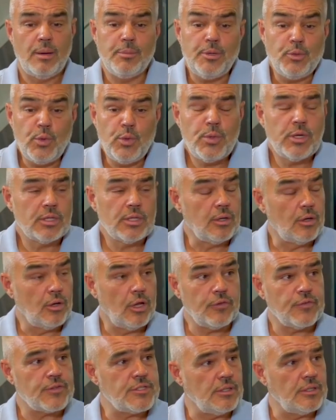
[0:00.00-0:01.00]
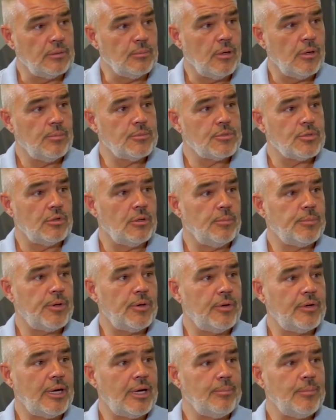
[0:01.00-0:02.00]
I mean, we've got a lot of single moms on our
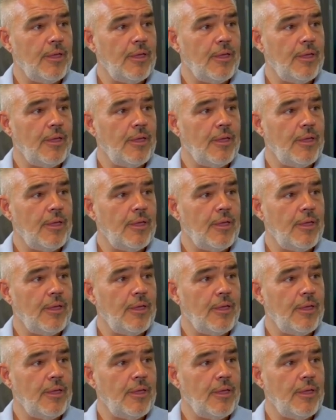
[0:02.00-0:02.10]
program,